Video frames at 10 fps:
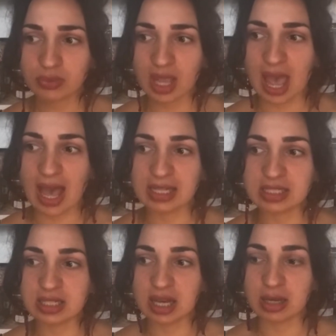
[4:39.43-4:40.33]

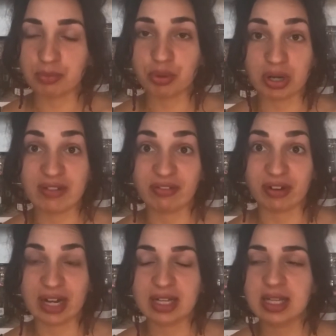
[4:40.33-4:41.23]
and
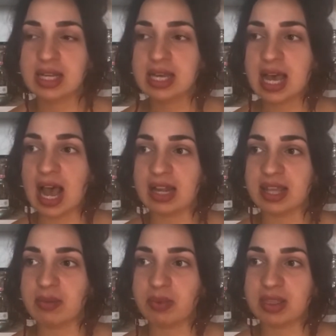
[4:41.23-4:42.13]
proliferate, and
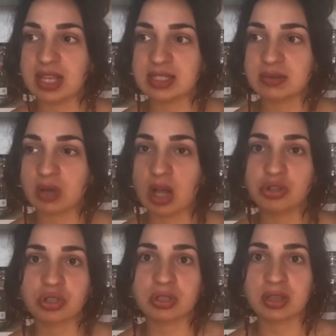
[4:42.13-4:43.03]
then when there's
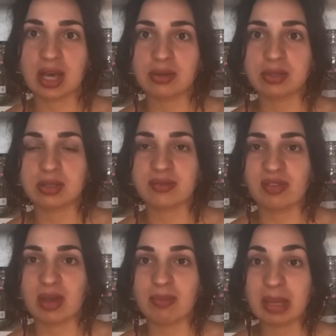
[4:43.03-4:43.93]
hundreds of thousands of
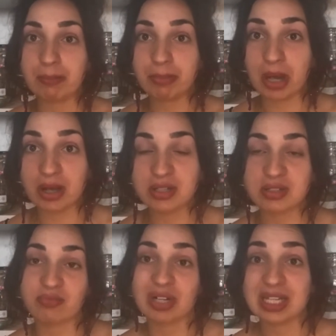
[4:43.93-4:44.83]
them, they burst
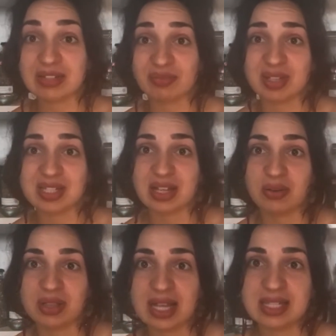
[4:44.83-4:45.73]
and release from the cell,
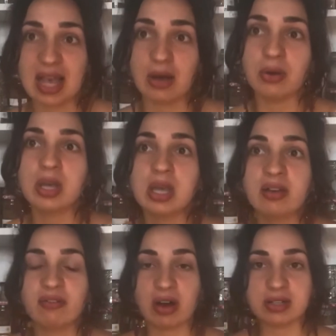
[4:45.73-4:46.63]
and that's how
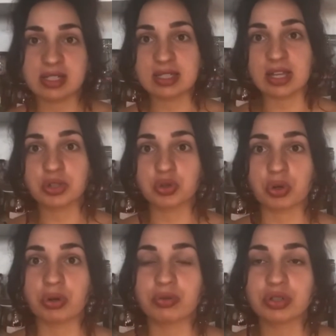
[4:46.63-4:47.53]
viruses get
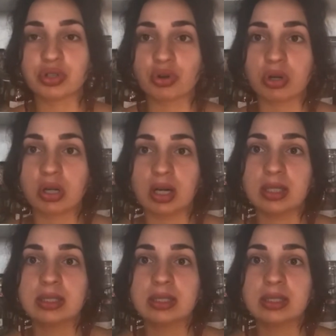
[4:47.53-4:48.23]
stronger and stronger.